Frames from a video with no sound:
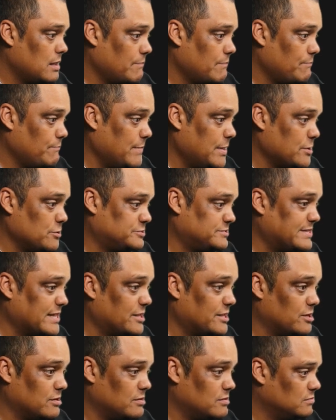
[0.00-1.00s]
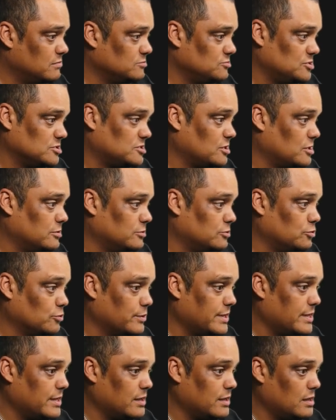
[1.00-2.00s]
mid or center. Just gonna
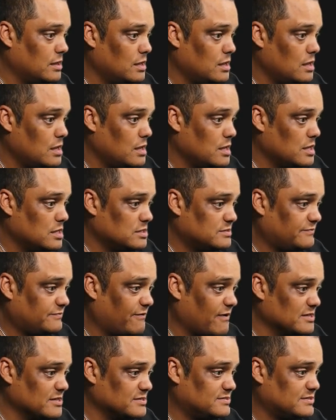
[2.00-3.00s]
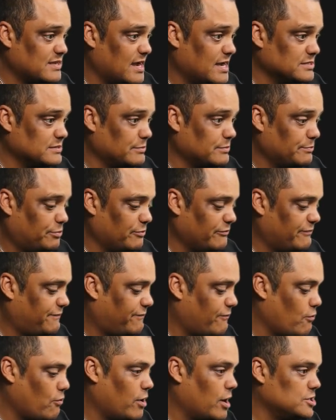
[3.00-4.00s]
do it. It's font size, I'm gonna put
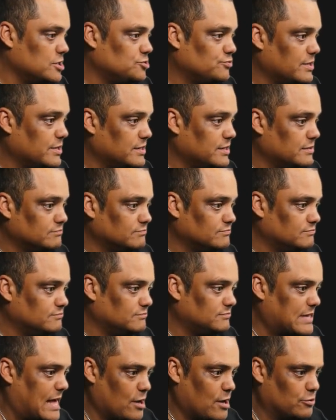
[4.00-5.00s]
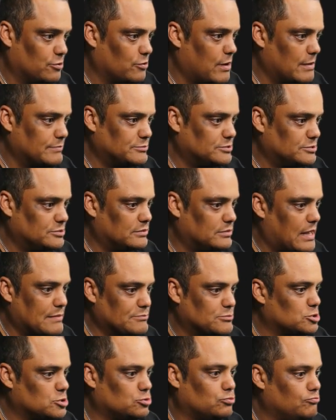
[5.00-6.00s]
400. I don't know, I'm
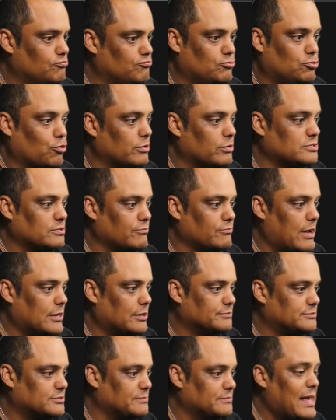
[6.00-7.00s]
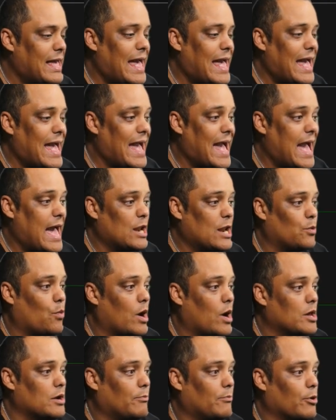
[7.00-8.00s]
just doing some random stuff. Add a
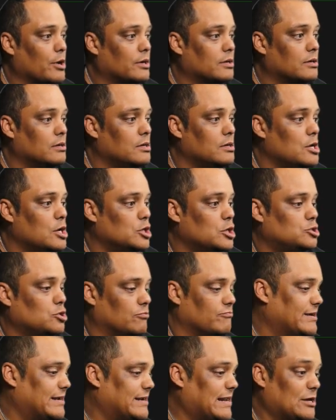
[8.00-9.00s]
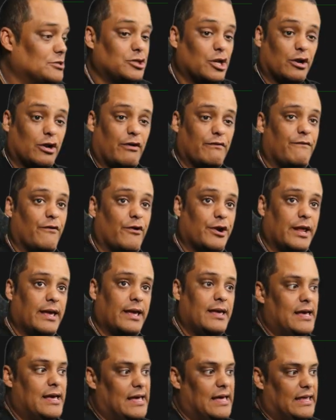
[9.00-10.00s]
watermark. So right now it's gonna convert
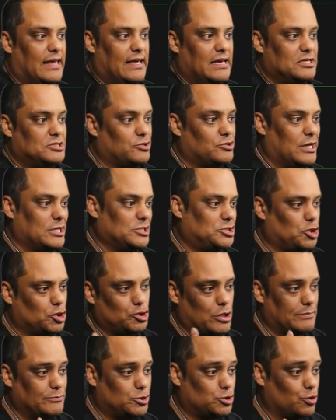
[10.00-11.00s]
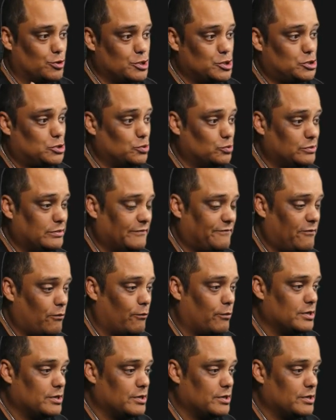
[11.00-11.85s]
it. So I showed you, I'm showing you two different